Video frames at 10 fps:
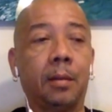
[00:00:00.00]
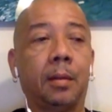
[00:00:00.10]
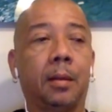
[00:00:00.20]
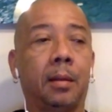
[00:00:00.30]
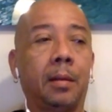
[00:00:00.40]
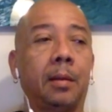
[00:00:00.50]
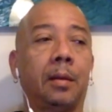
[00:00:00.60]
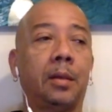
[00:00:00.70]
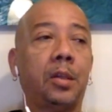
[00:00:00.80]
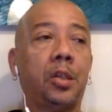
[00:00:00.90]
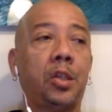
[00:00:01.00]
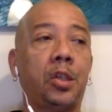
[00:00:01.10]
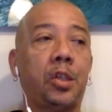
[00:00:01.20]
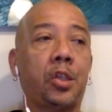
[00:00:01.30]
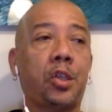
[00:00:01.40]
mm -hmm.
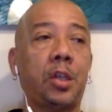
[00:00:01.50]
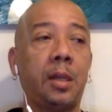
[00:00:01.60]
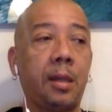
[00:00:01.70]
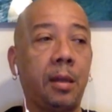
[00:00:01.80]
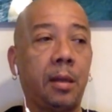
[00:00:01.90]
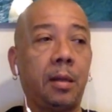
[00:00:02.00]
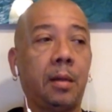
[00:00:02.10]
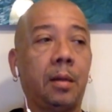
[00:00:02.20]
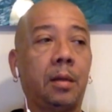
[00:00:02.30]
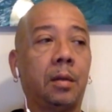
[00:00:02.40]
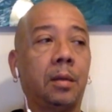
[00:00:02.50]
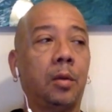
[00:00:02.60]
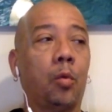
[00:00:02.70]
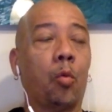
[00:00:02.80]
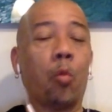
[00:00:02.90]
she
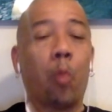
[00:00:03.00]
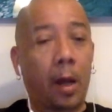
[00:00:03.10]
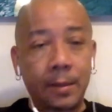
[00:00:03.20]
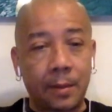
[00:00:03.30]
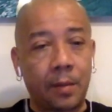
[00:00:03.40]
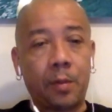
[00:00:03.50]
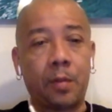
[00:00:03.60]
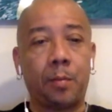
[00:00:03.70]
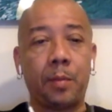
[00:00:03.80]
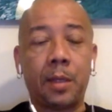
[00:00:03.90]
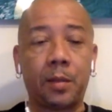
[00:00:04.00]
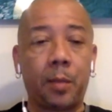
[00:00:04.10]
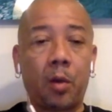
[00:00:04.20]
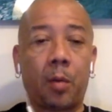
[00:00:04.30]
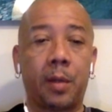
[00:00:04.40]
wanted to, to me to
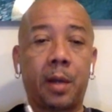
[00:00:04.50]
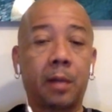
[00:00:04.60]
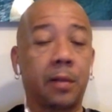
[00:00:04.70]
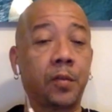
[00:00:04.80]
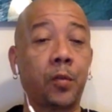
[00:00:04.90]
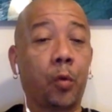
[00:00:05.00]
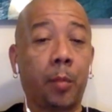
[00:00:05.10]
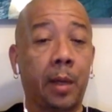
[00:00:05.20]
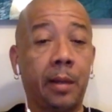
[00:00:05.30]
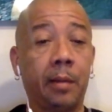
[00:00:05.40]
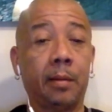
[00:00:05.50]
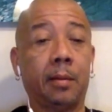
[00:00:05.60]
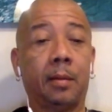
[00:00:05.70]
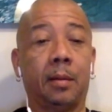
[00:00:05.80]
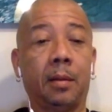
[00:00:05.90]
become a doctor so bad.
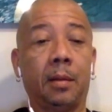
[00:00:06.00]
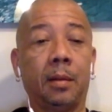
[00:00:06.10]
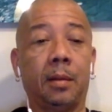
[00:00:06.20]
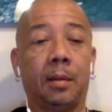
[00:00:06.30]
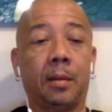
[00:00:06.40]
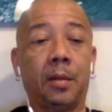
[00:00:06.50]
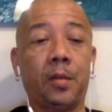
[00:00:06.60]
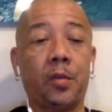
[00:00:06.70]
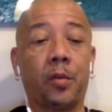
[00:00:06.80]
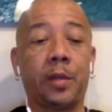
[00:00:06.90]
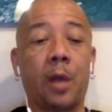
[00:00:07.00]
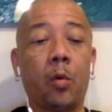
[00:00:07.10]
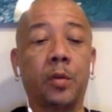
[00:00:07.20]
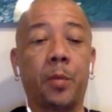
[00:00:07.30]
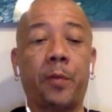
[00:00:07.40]
So that
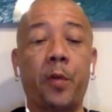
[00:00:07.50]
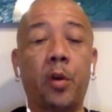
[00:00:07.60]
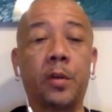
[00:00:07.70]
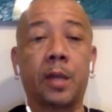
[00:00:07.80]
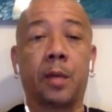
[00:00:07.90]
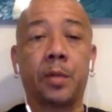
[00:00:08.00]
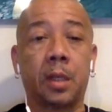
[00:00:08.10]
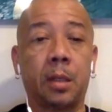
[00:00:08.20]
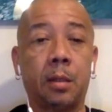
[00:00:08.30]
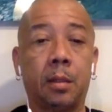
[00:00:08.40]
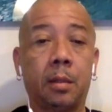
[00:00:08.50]
was my first option.